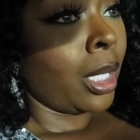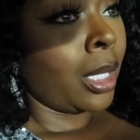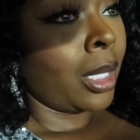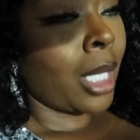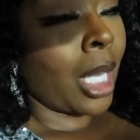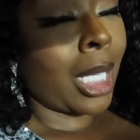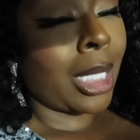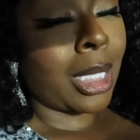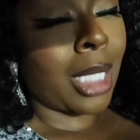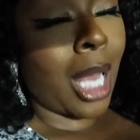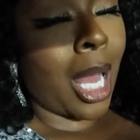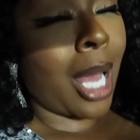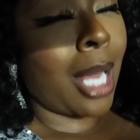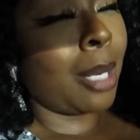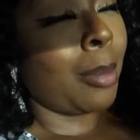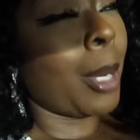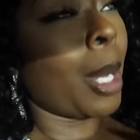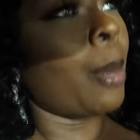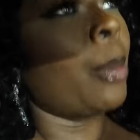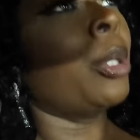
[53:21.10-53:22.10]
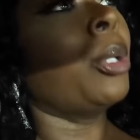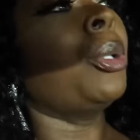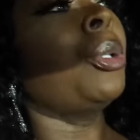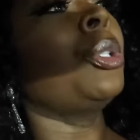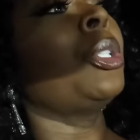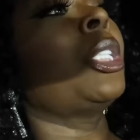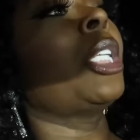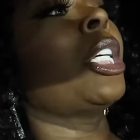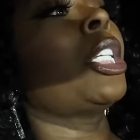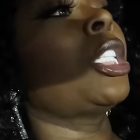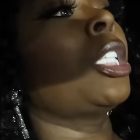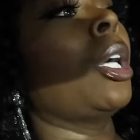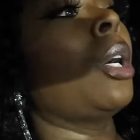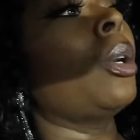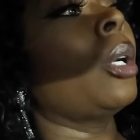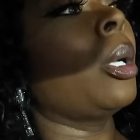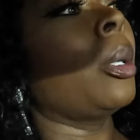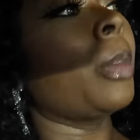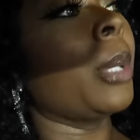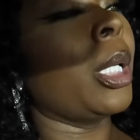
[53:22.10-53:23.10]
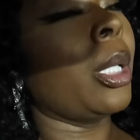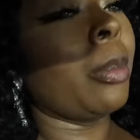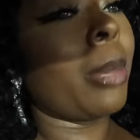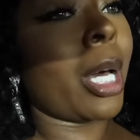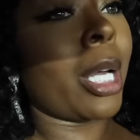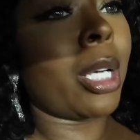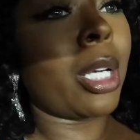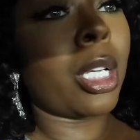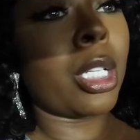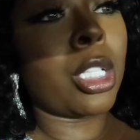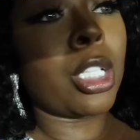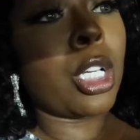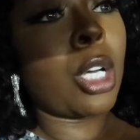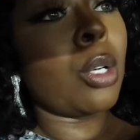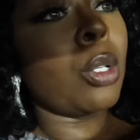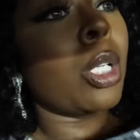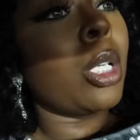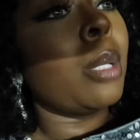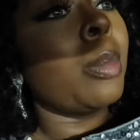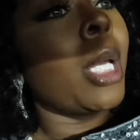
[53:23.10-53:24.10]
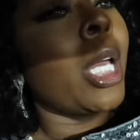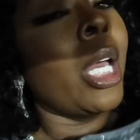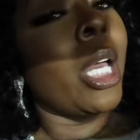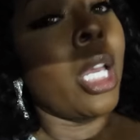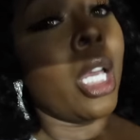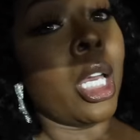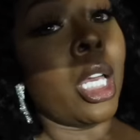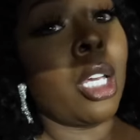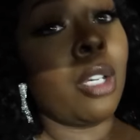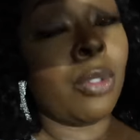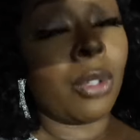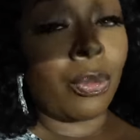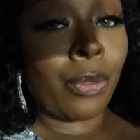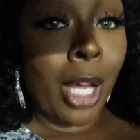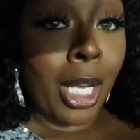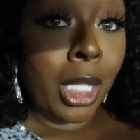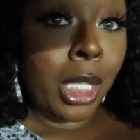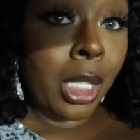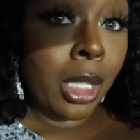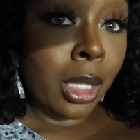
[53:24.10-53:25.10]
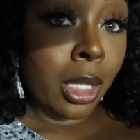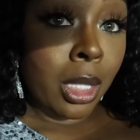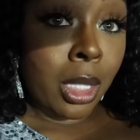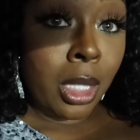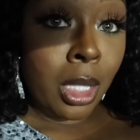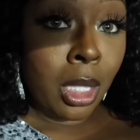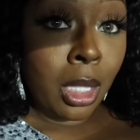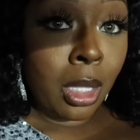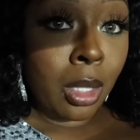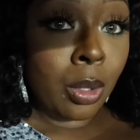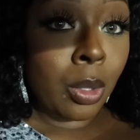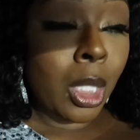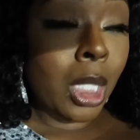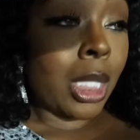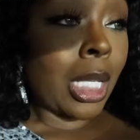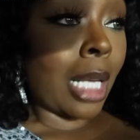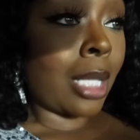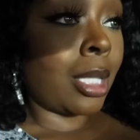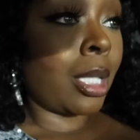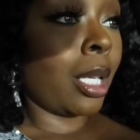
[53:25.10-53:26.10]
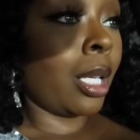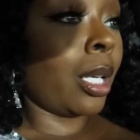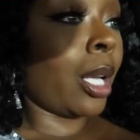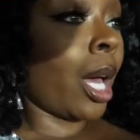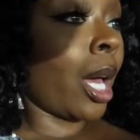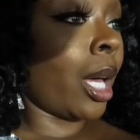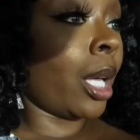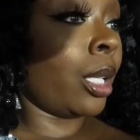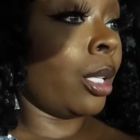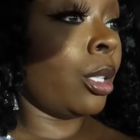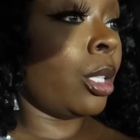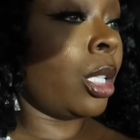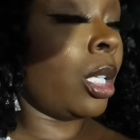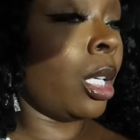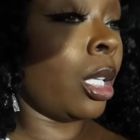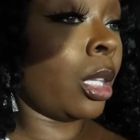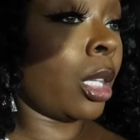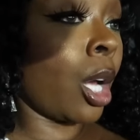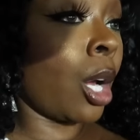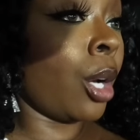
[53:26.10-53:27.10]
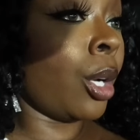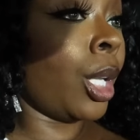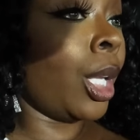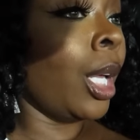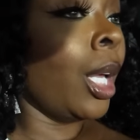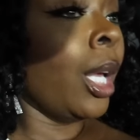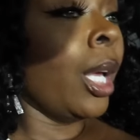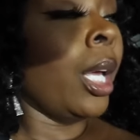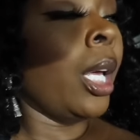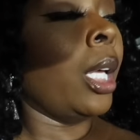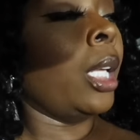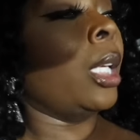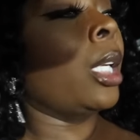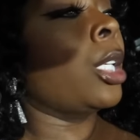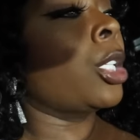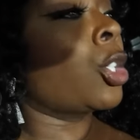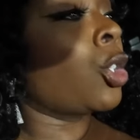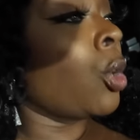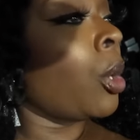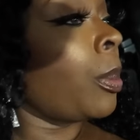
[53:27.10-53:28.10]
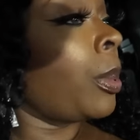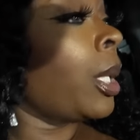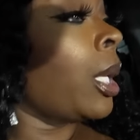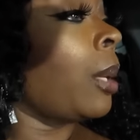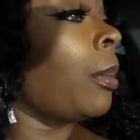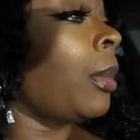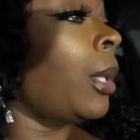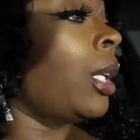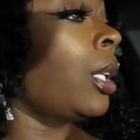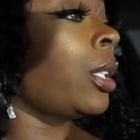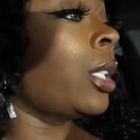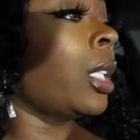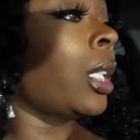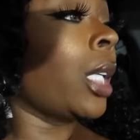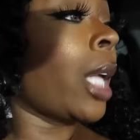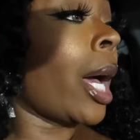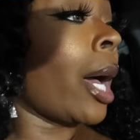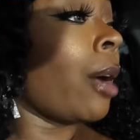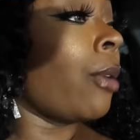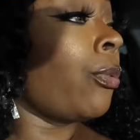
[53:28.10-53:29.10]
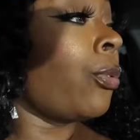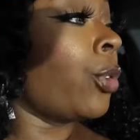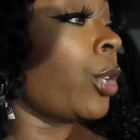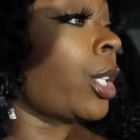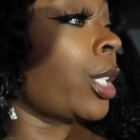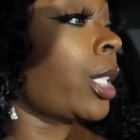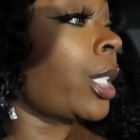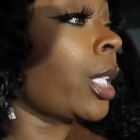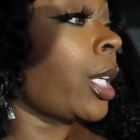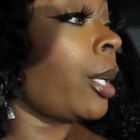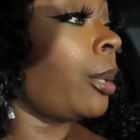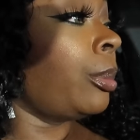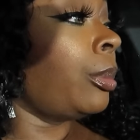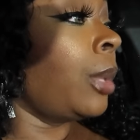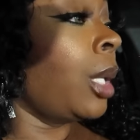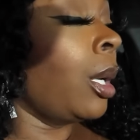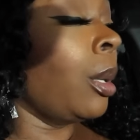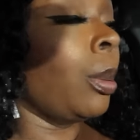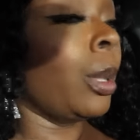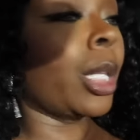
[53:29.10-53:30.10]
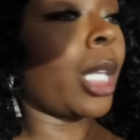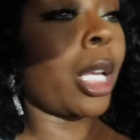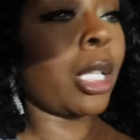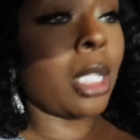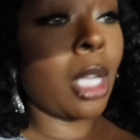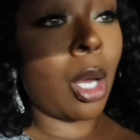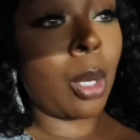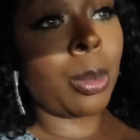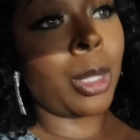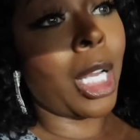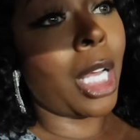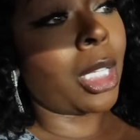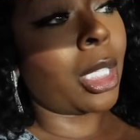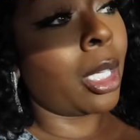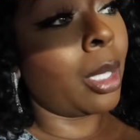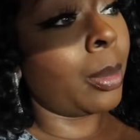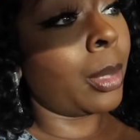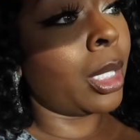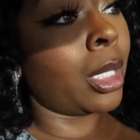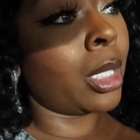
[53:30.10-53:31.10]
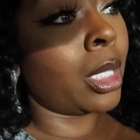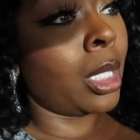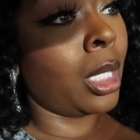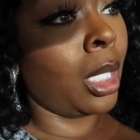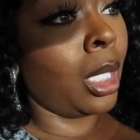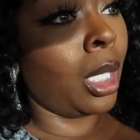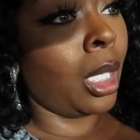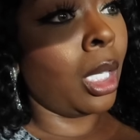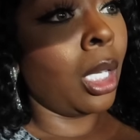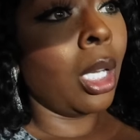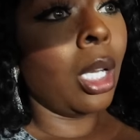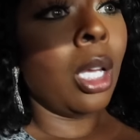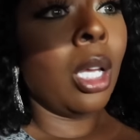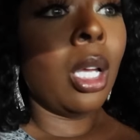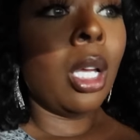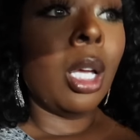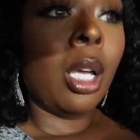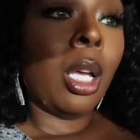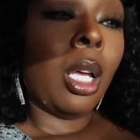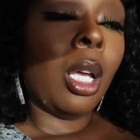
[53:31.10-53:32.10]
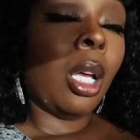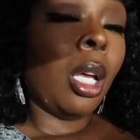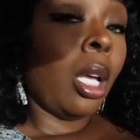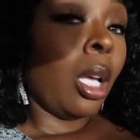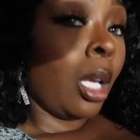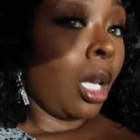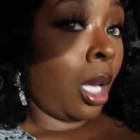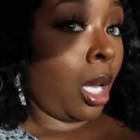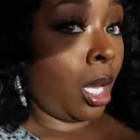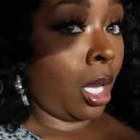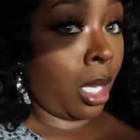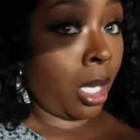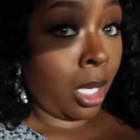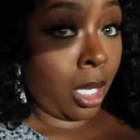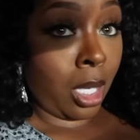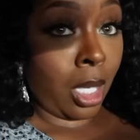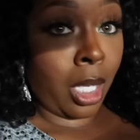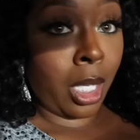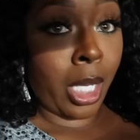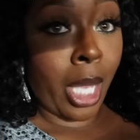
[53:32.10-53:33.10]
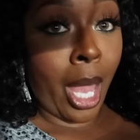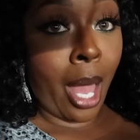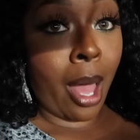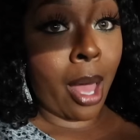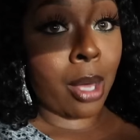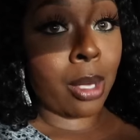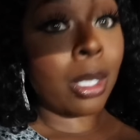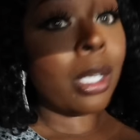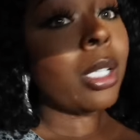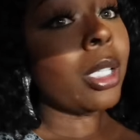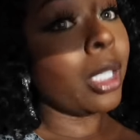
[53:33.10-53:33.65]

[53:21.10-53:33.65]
Thanks to all of my boos that showed up, anybody that showed up, even if I didn't get to see you, because I said nine to ten thirty and then show up in that mud to nine forty-seven, but they told me not to come in to ten. Love y'all.